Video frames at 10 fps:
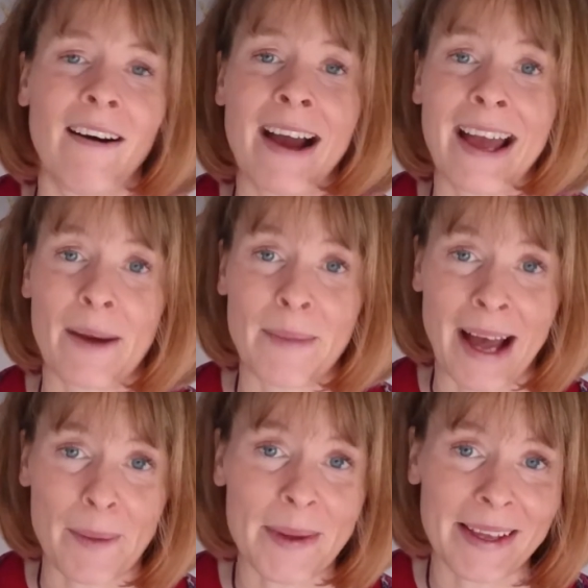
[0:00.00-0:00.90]
I am
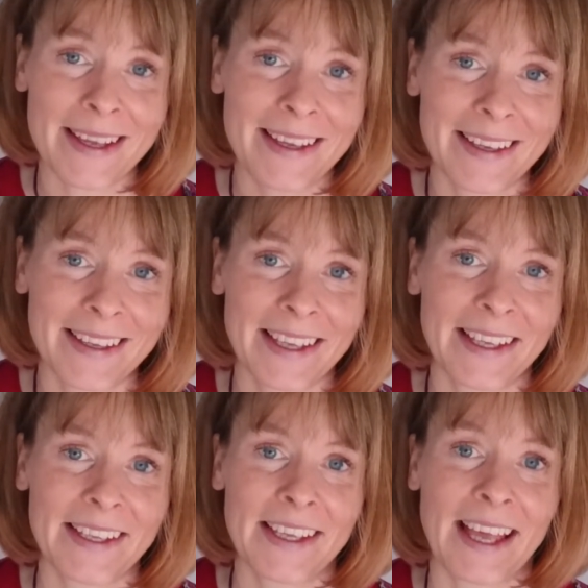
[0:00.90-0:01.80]
happy
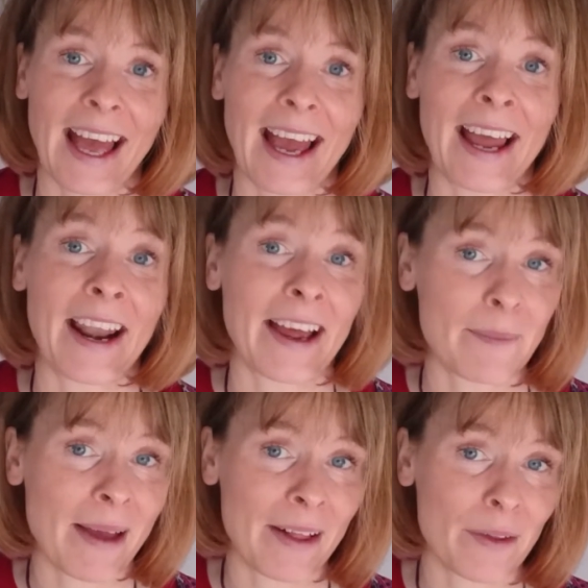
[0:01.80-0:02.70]
and I
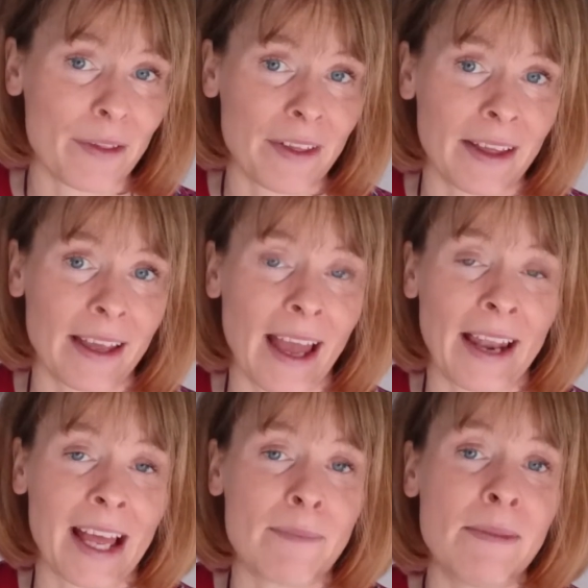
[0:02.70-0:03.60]
am healthy
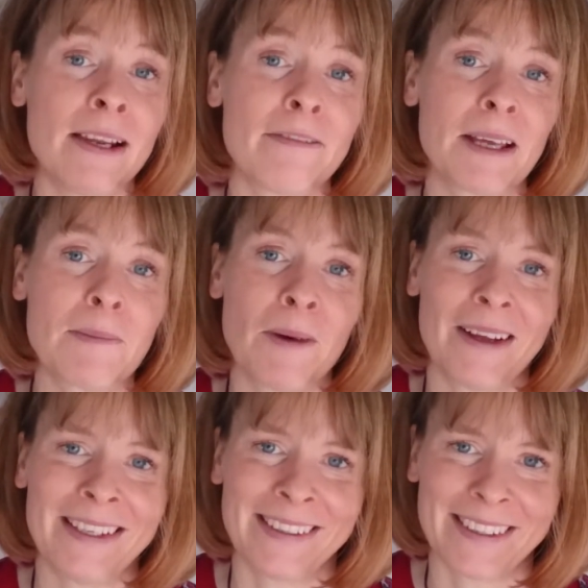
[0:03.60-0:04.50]
and I am living
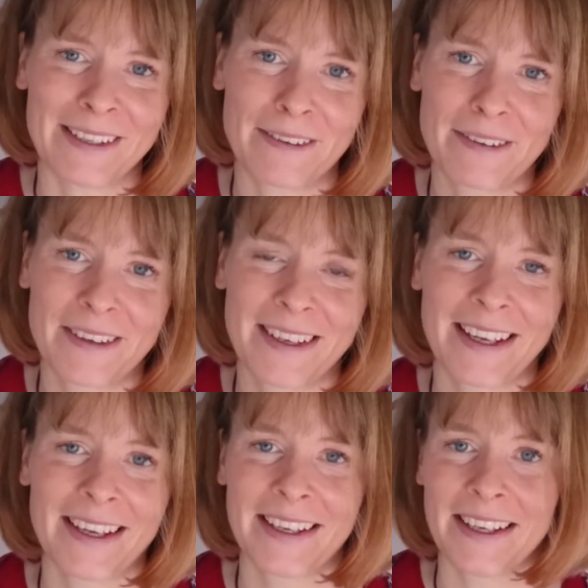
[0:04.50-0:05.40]
my life
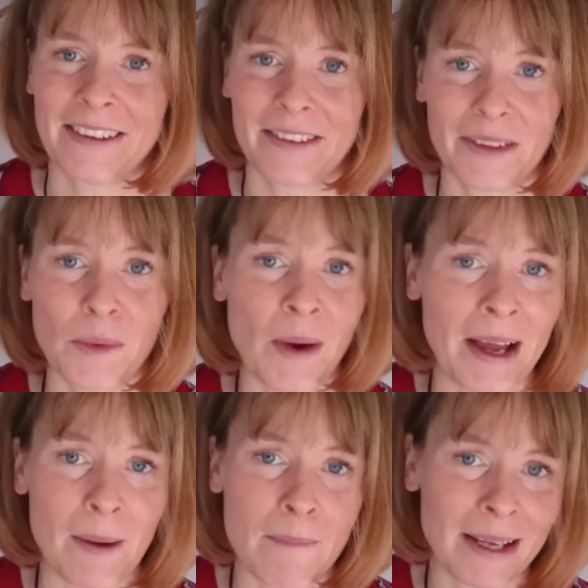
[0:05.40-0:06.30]
the way
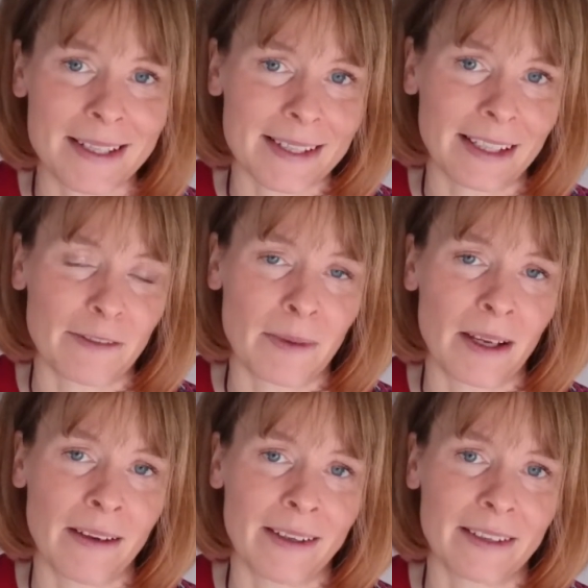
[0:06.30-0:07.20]
I'm meant to live my
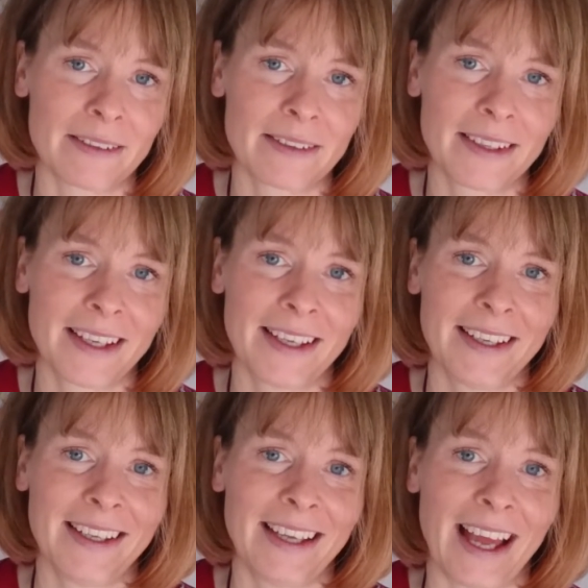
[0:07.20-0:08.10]
life.
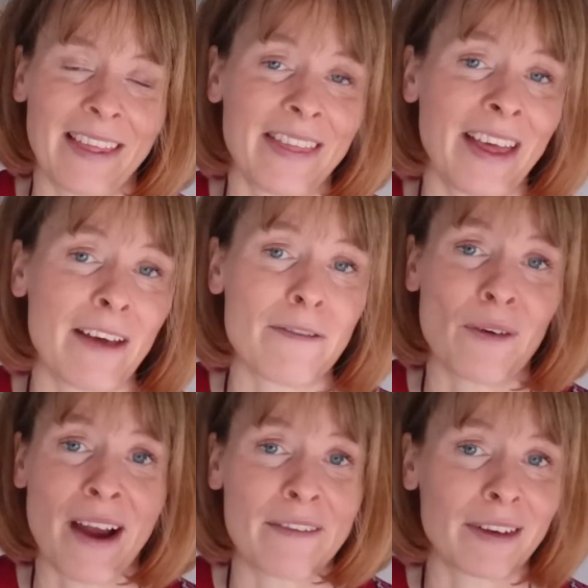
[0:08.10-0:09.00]
And
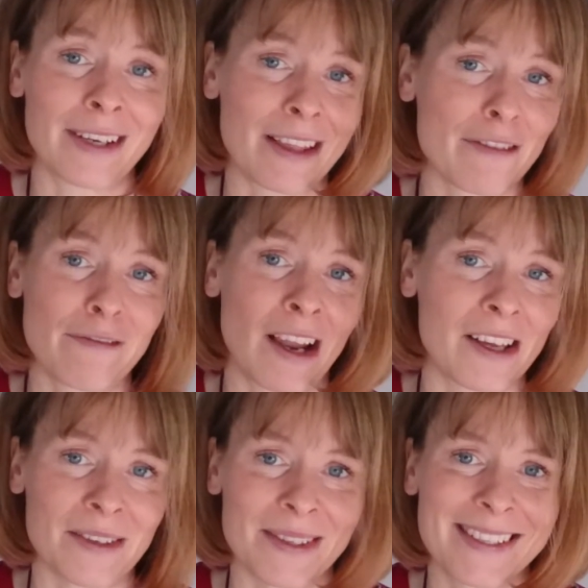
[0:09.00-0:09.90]
therefore everything
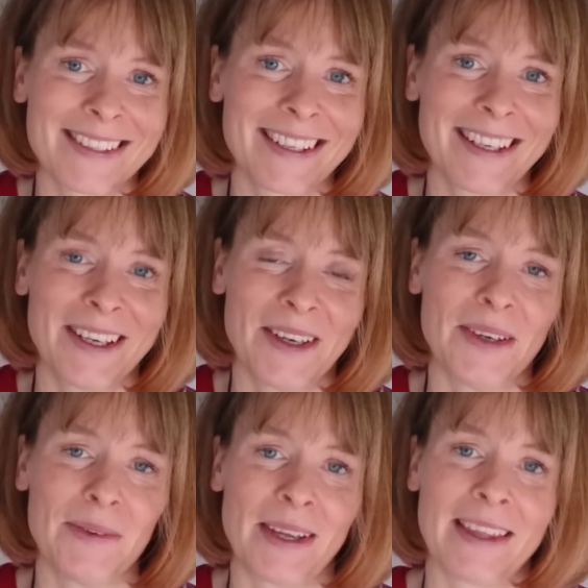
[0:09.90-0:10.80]
flows
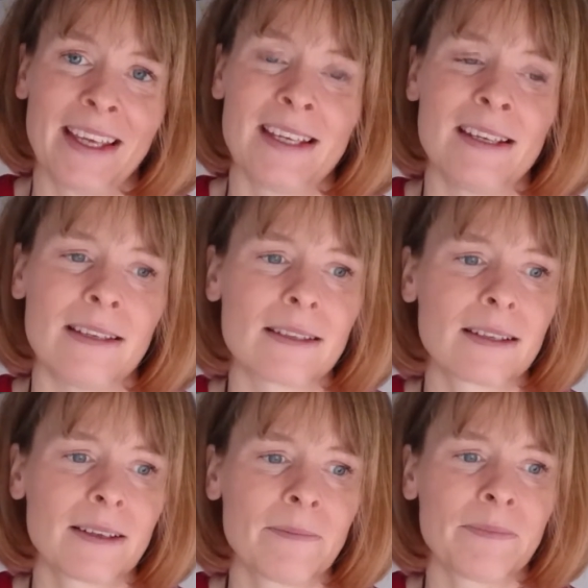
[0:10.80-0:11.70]
with
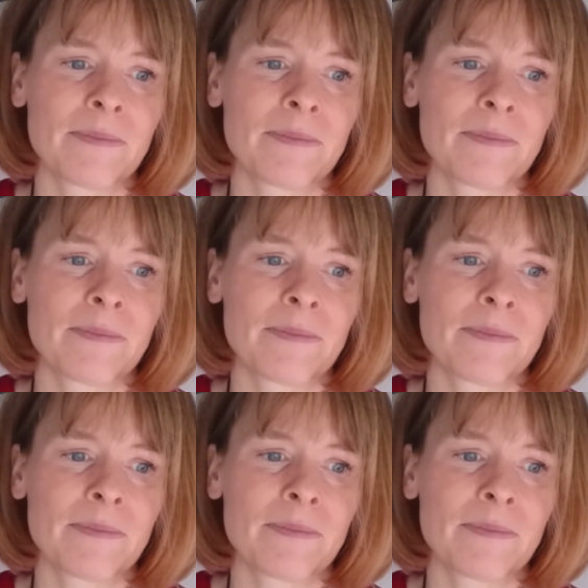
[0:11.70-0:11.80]
ease.